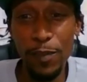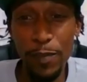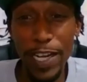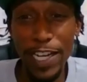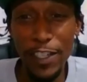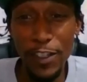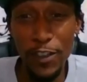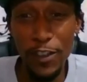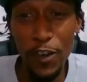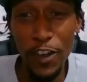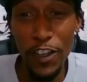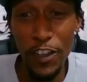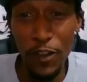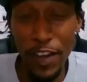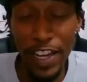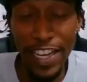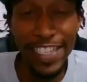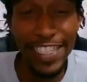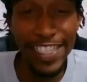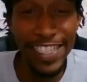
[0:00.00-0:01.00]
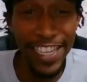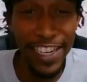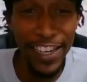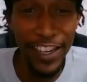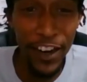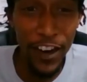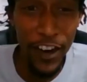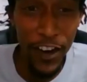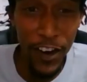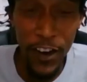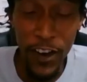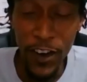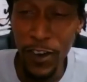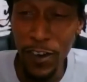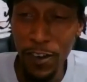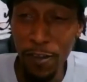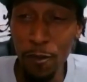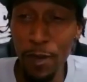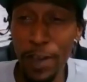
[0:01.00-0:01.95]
make sure you consider her